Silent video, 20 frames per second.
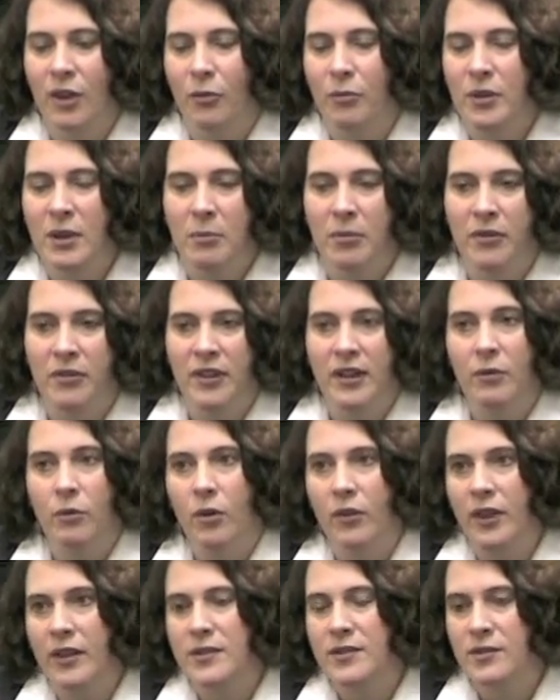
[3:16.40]
people think,
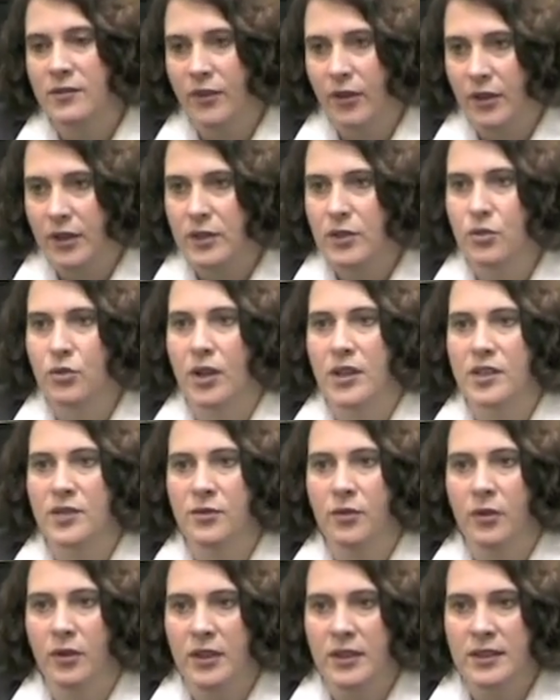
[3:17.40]
well, that's very
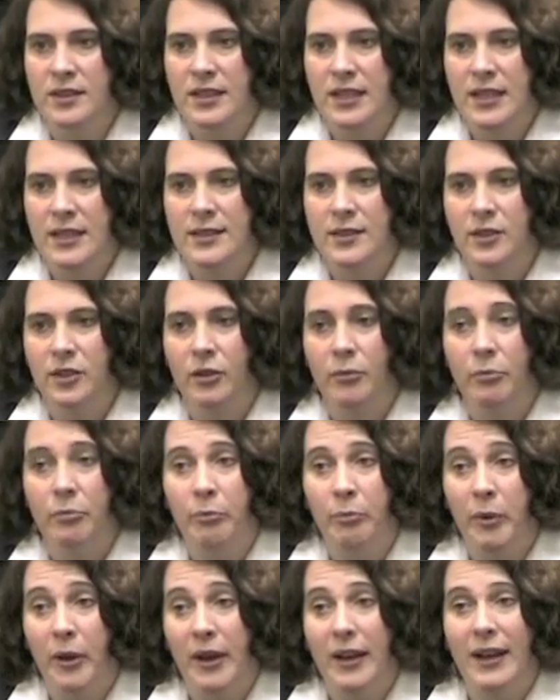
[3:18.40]
stressful and it's easier,
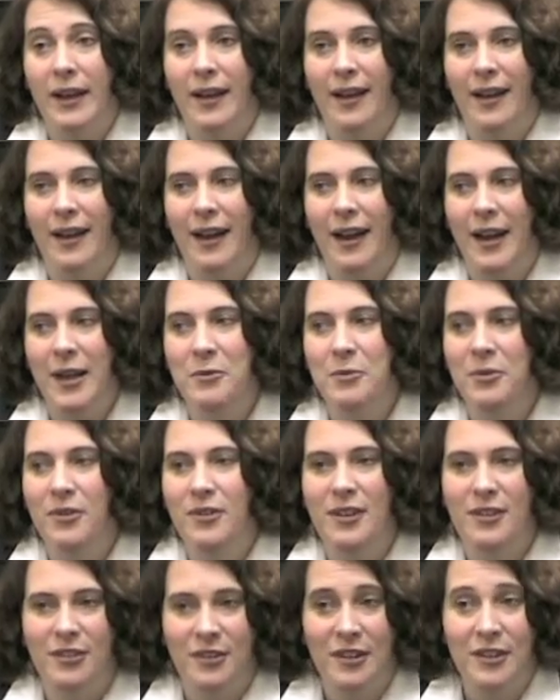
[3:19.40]
but I
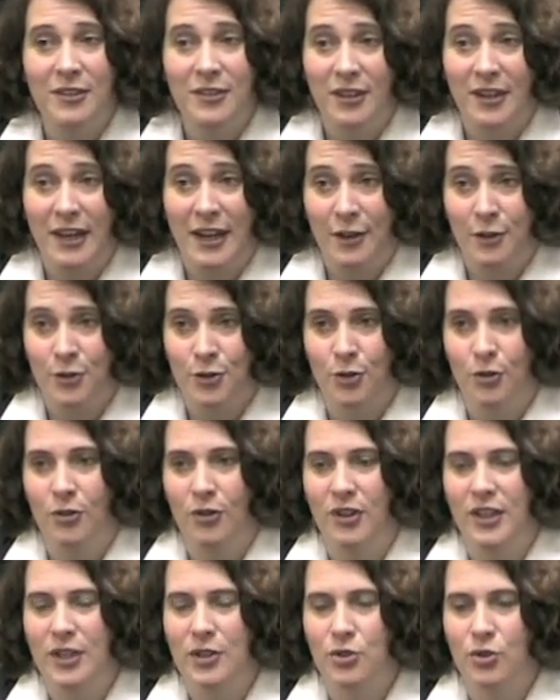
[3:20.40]
really think that
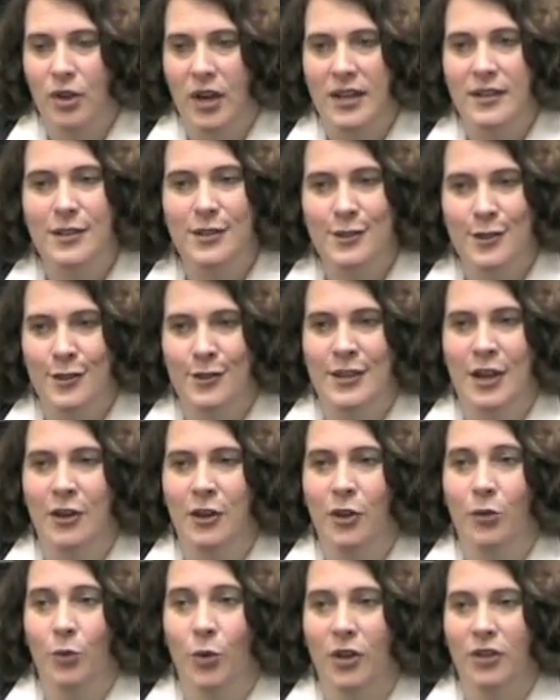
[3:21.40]
actually trying to sit
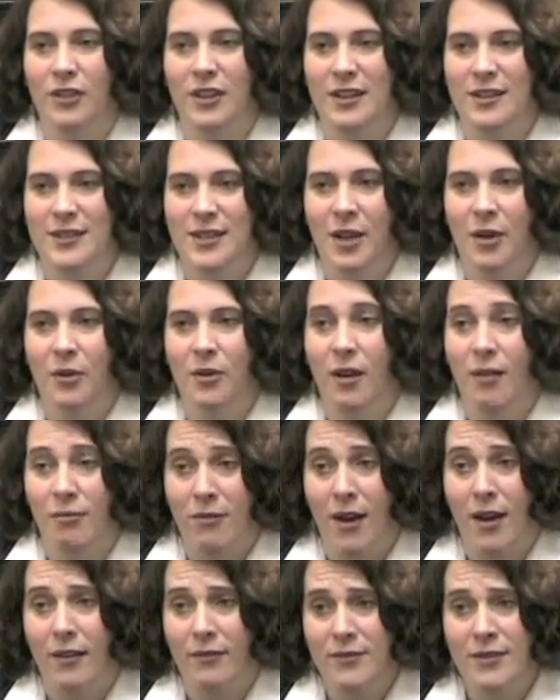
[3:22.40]
down and work things out a
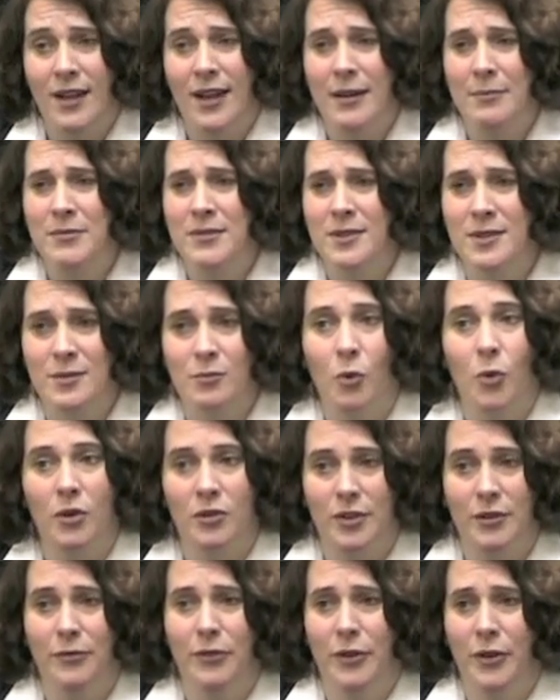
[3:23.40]
lot of times is
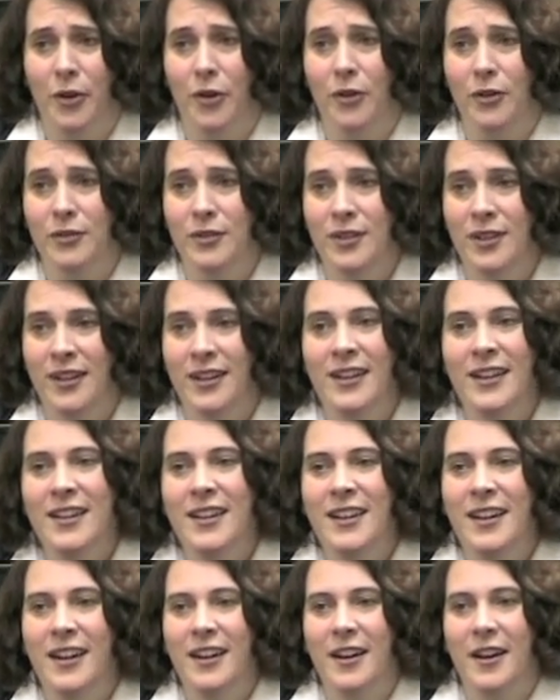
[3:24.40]
more difficult
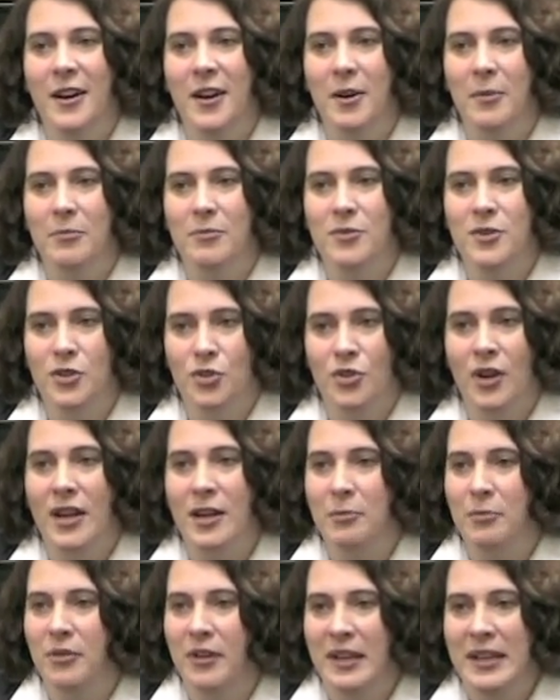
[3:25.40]
to try
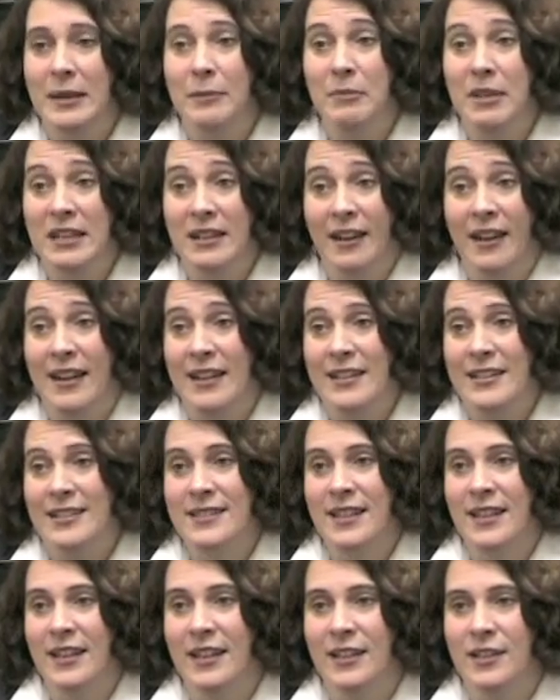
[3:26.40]
and play and be
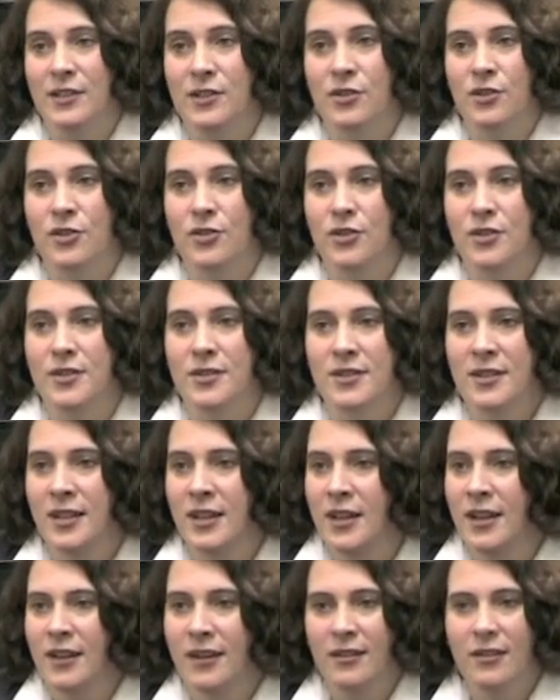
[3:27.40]
nice than it is to just
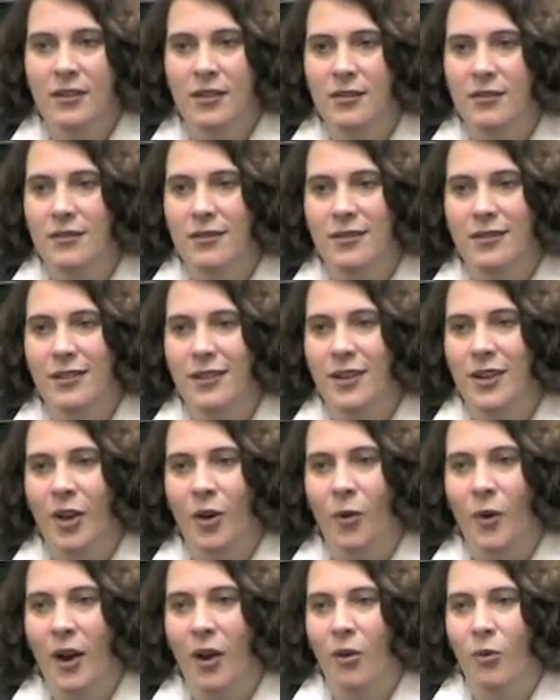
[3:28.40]

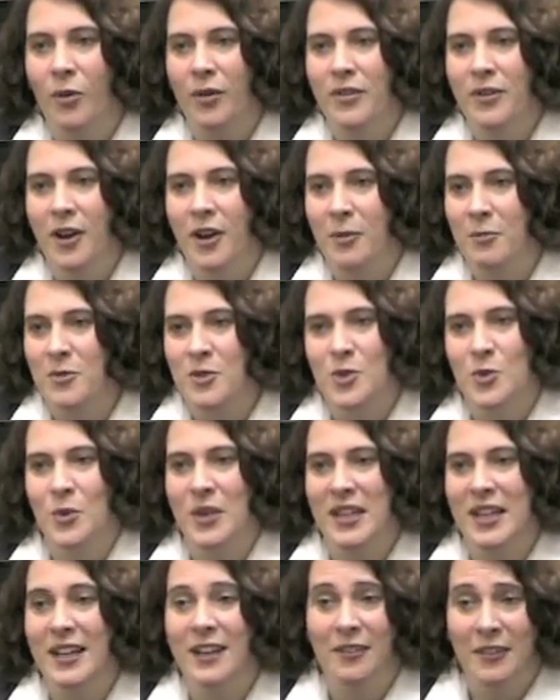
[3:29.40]
go out with arms
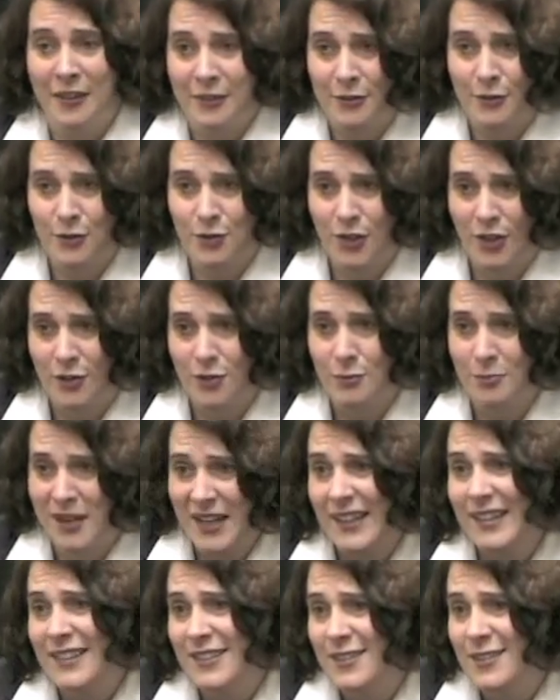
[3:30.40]
swinging and let the judge
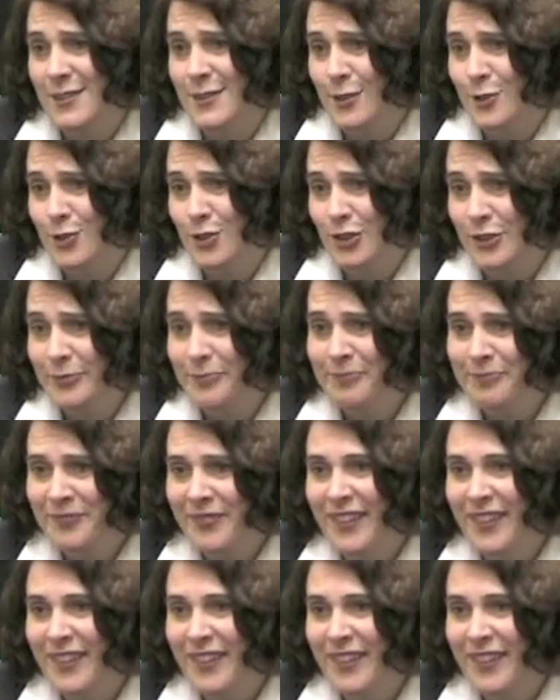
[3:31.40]
make the decision.